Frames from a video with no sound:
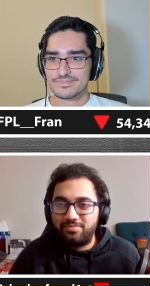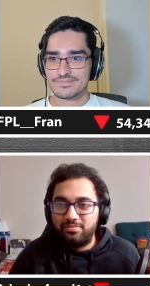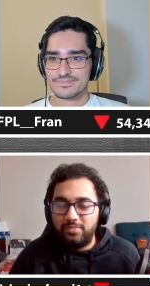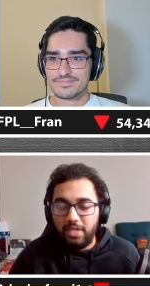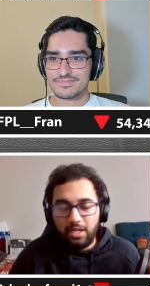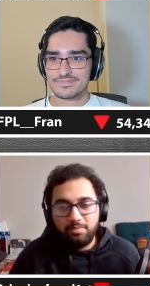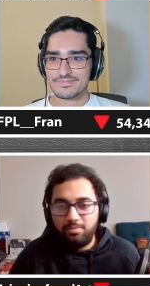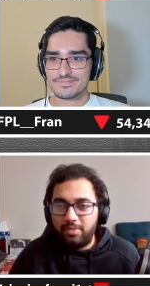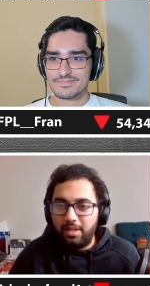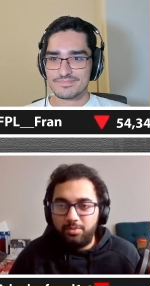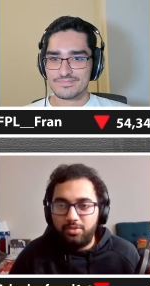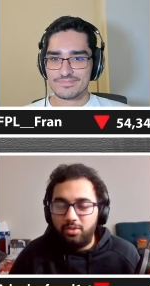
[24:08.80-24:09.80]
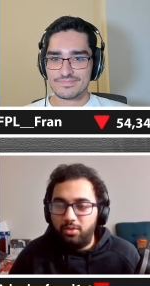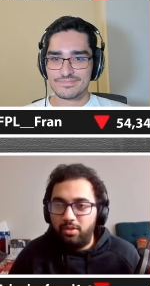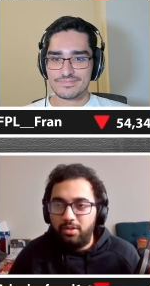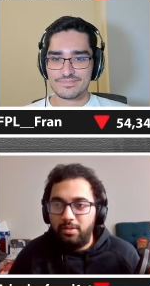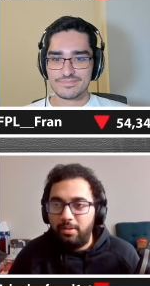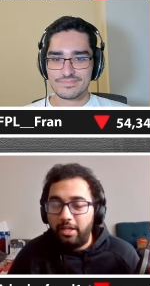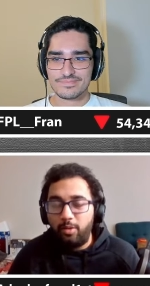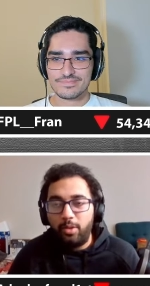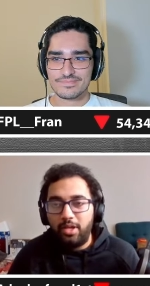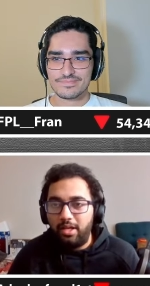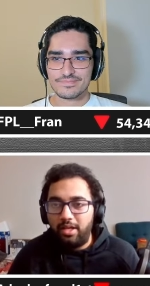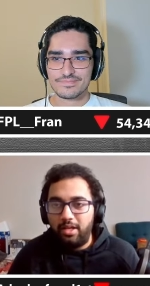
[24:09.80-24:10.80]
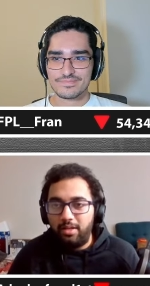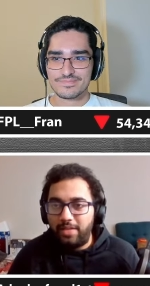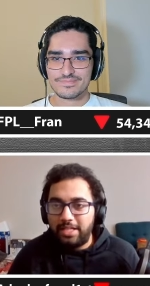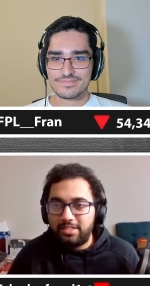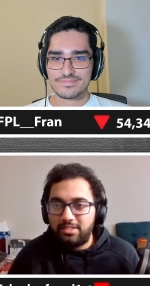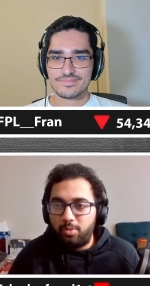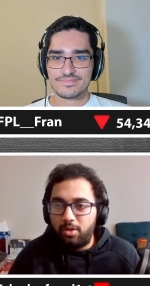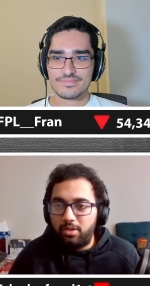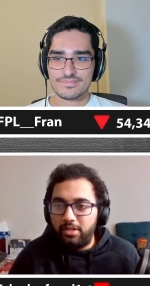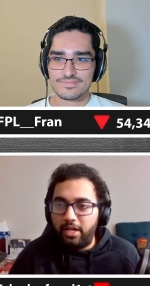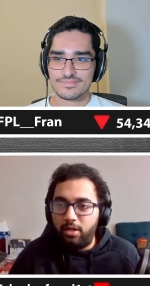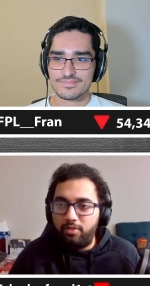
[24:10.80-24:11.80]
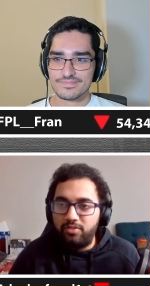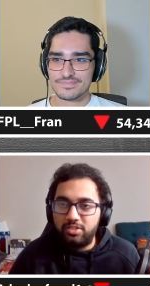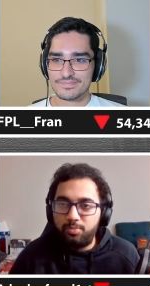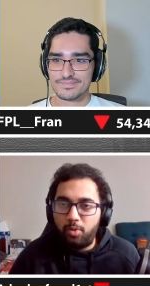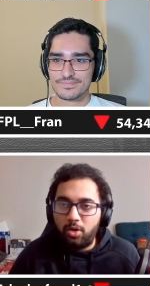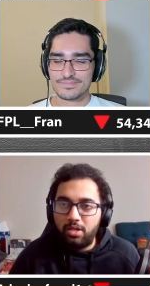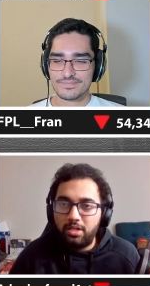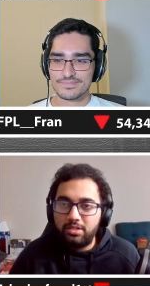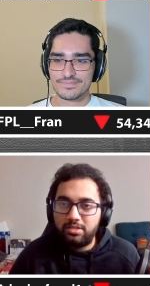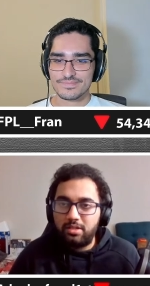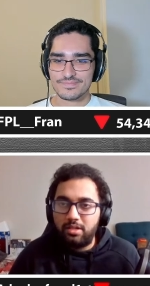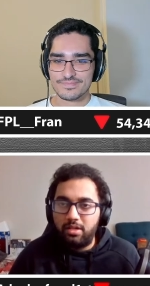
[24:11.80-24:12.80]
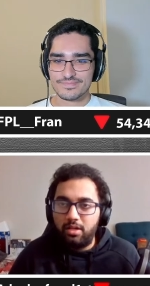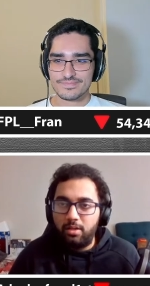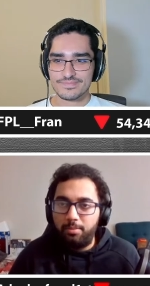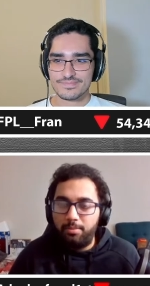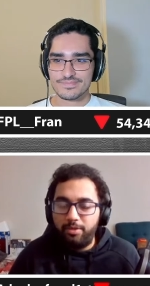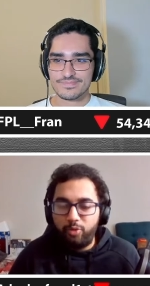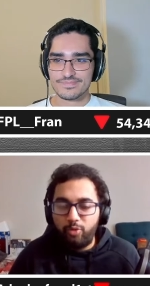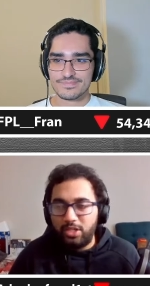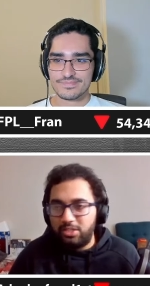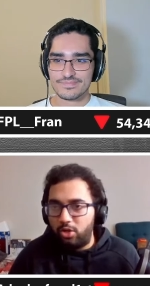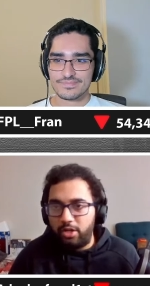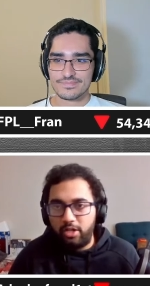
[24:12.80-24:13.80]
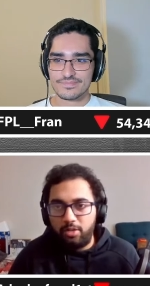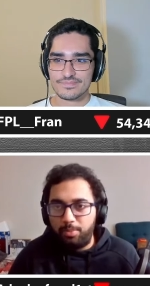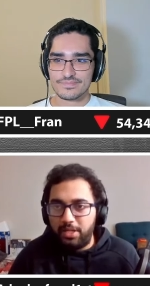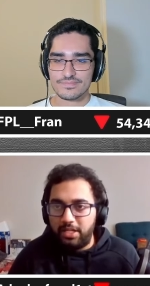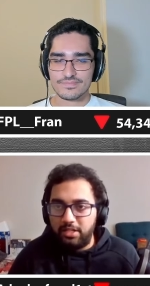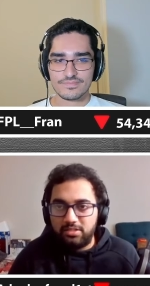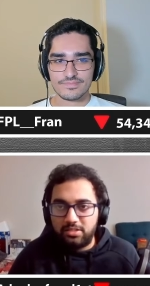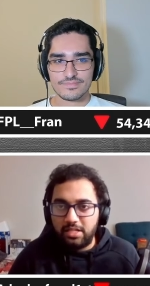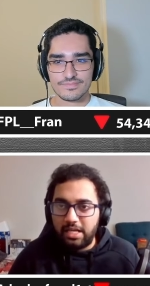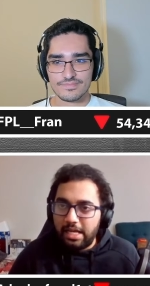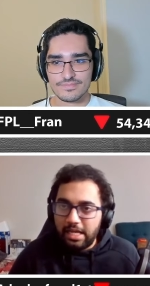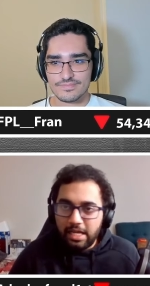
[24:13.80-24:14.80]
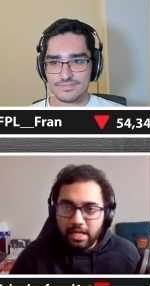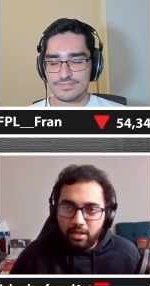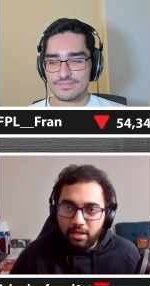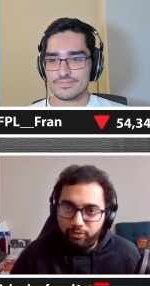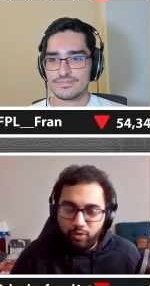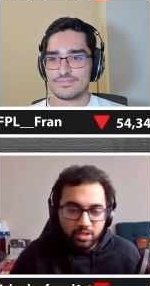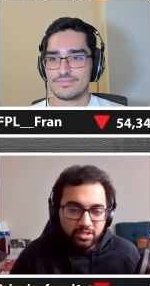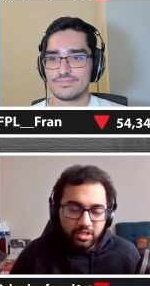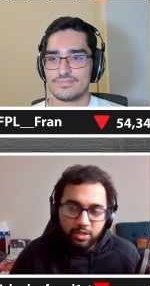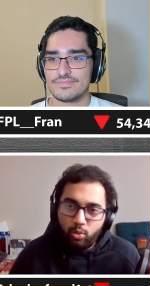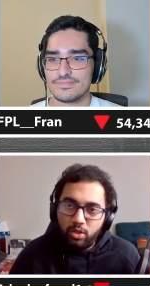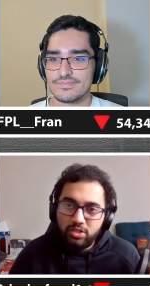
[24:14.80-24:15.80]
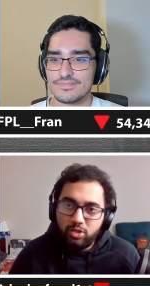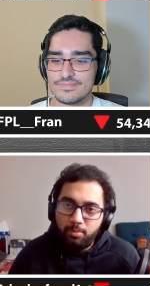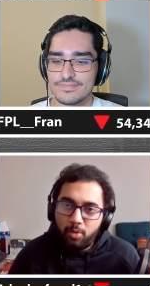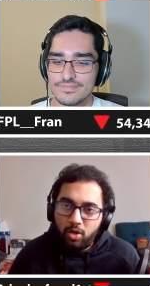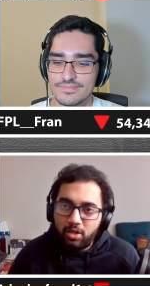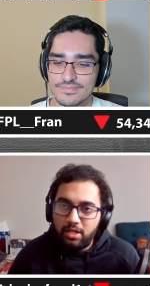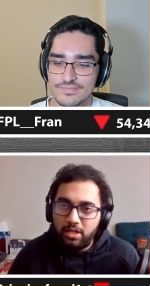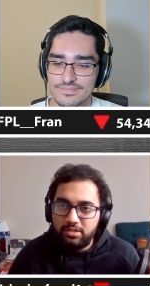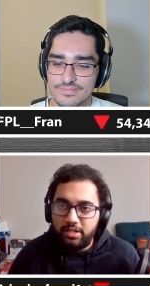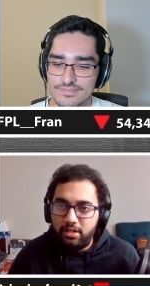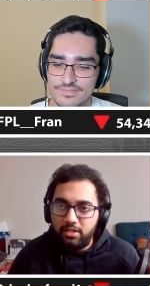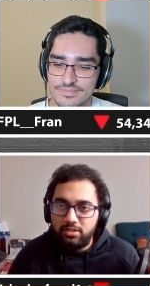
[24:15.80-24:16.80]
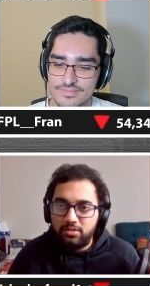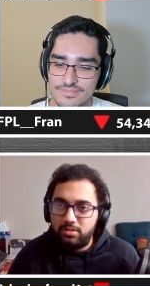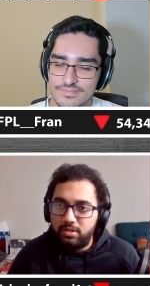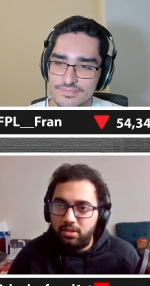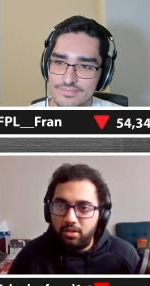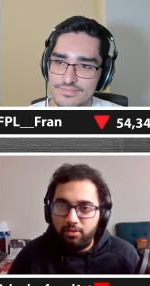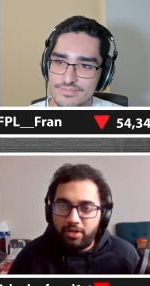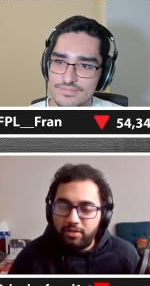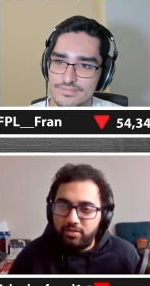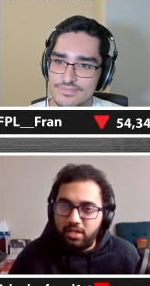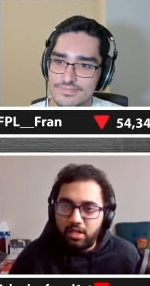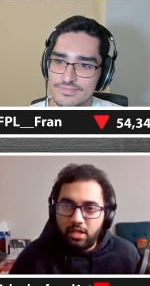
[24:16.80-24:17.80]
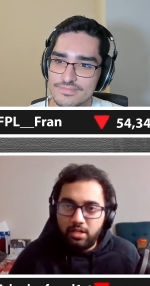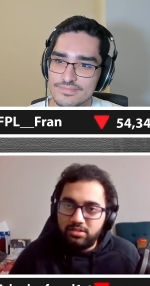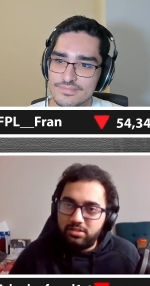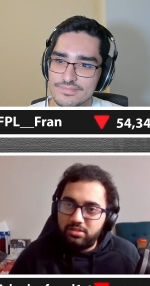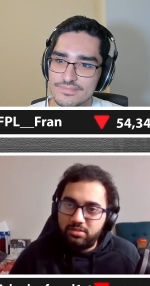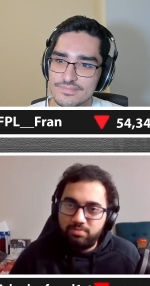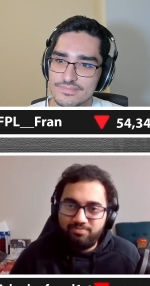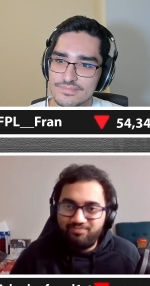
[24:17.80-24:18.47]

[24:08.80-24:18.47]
Speaker 1: Yeah, absolutely. Anyway, uh, that's the end of this podcast. Uh, if you enjoyed, please, if you're listening to us on podcast, rate us uh, five stars,